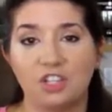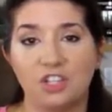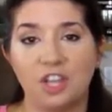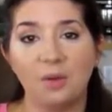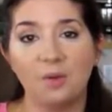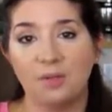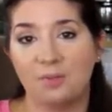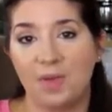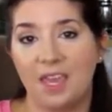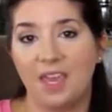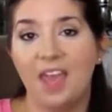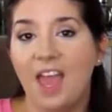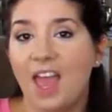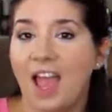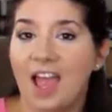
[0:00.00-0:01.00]
Share with me
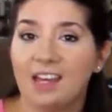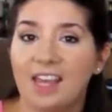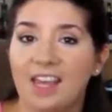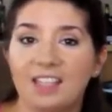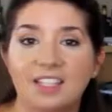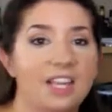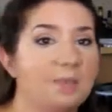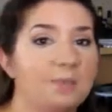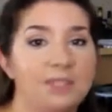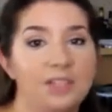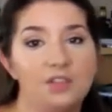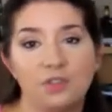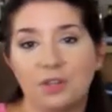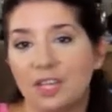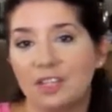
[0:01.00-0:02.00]
any tips
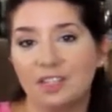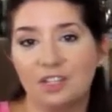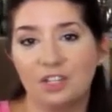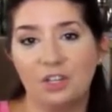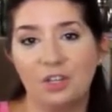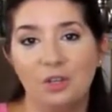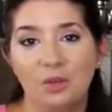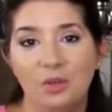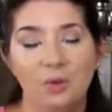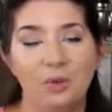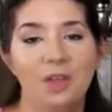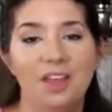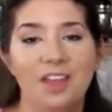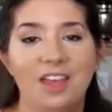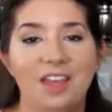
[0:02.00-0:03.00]
and tricks
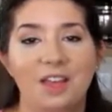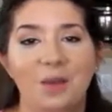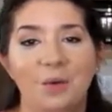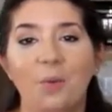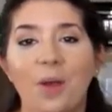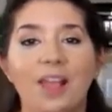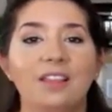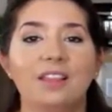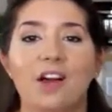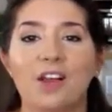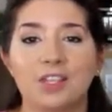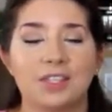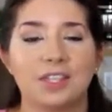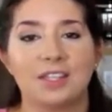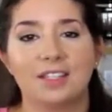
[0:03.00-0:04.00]
to weight
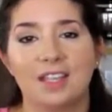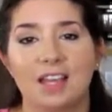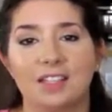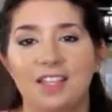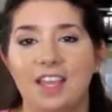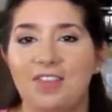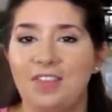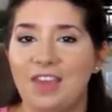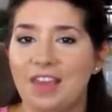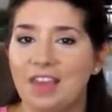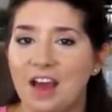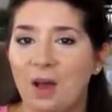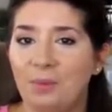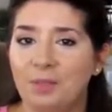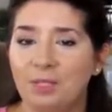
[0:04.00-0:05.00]
loss success in the
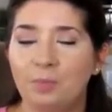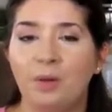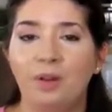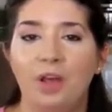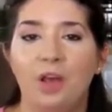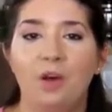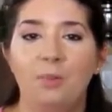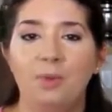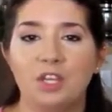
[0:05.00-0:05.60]
comments below.